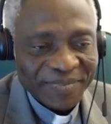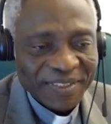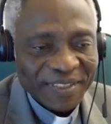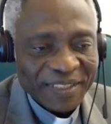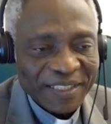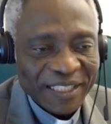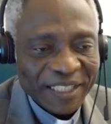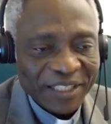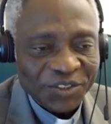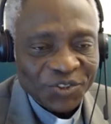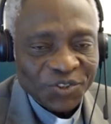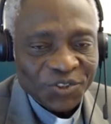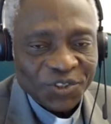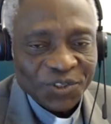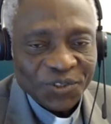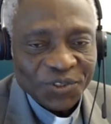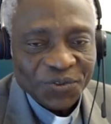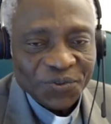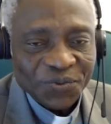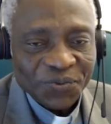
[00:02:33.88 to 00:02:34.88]
And
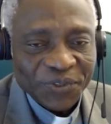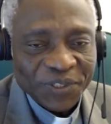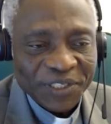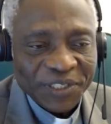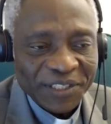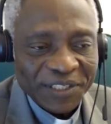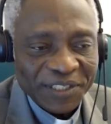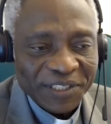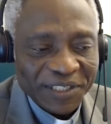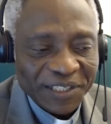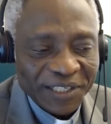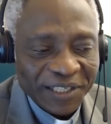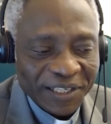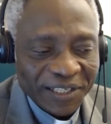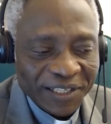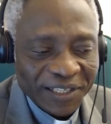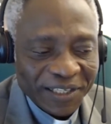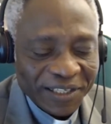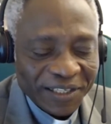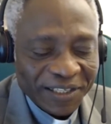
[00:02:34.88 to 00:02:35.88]
so we
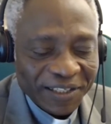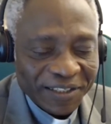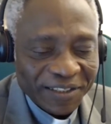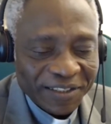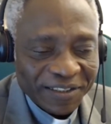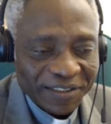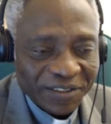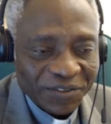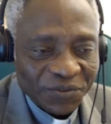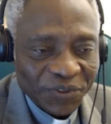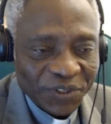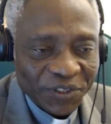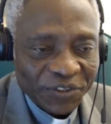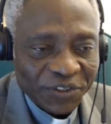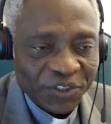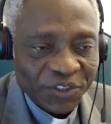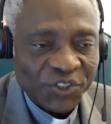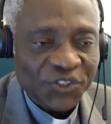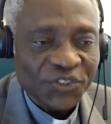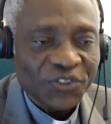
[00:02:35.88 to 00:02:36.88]

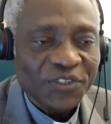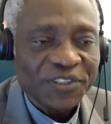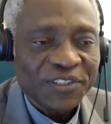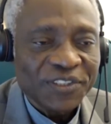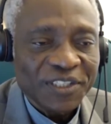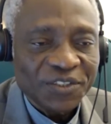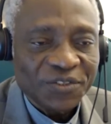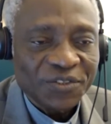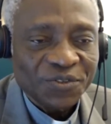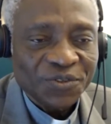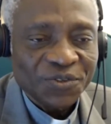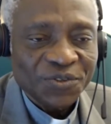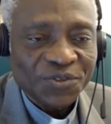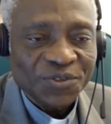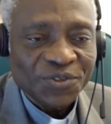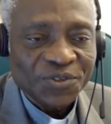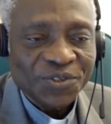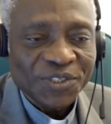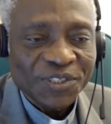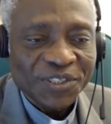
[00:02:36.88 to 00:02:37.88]
resorted to
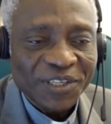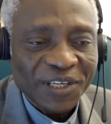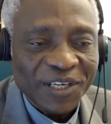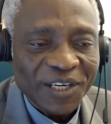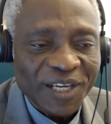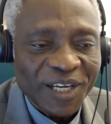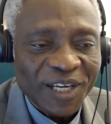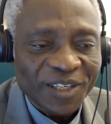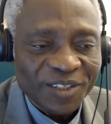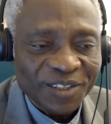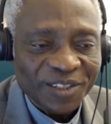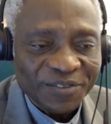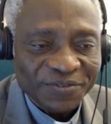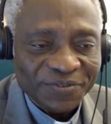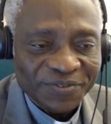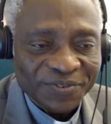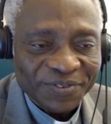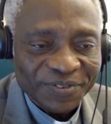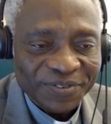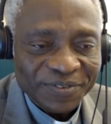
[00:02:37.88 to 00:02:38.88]
doing a lot of
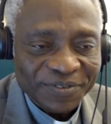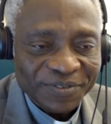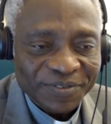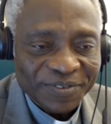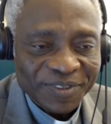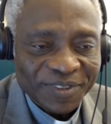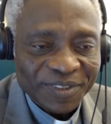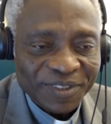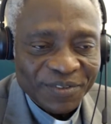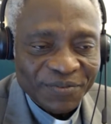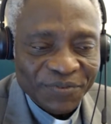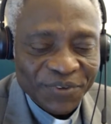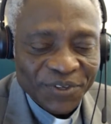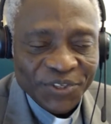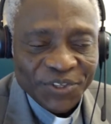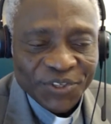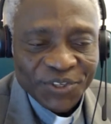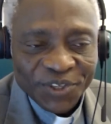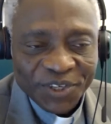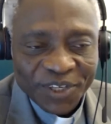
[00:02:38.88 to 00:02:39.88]

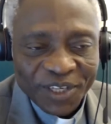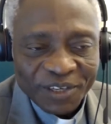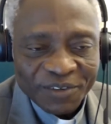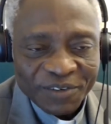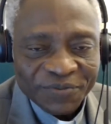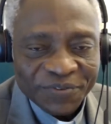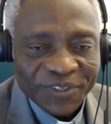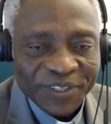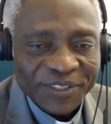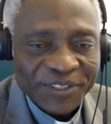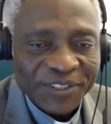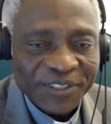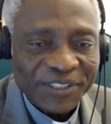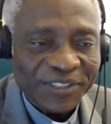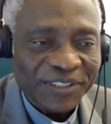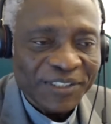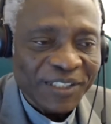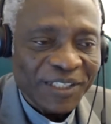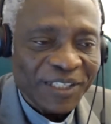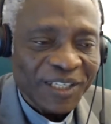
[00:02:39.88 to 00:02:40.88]
video
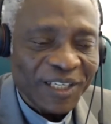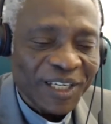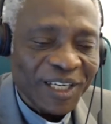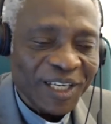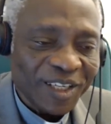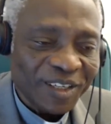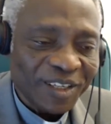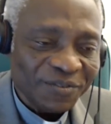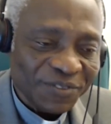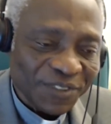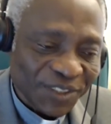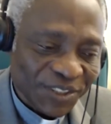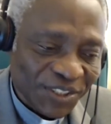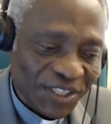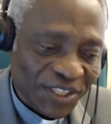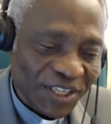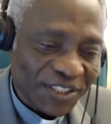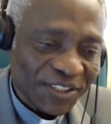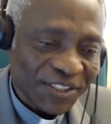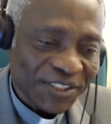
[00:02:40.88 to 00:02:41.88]
conferencing and a lot of
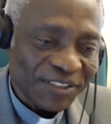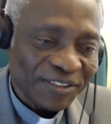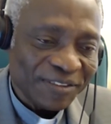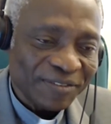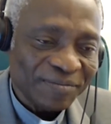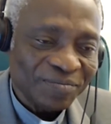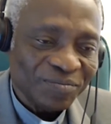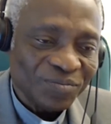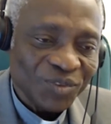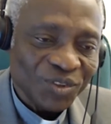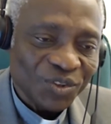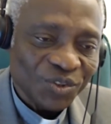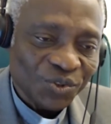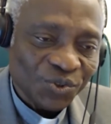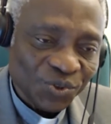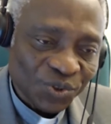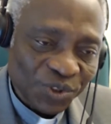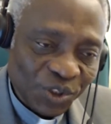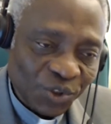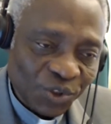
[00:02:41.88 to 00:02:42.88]
discussion
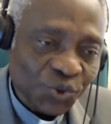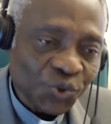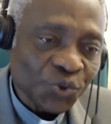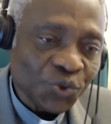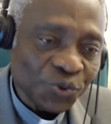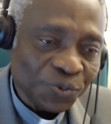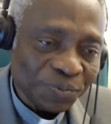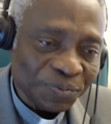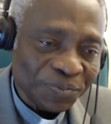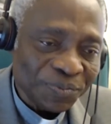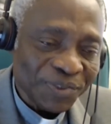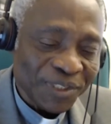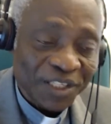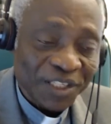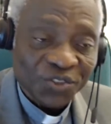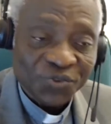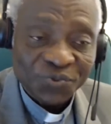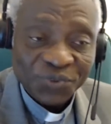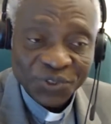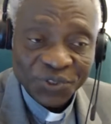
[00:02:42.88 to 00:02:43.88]
through the Zoom,
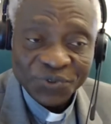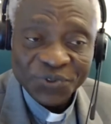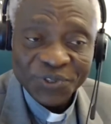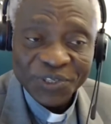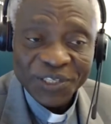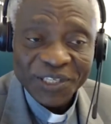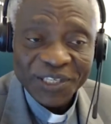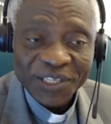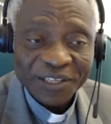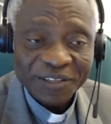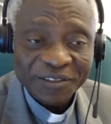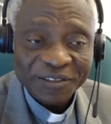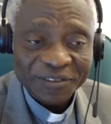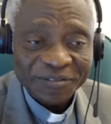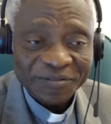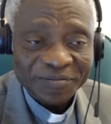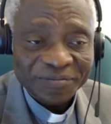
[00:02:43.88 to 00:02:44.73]
as we're doing now.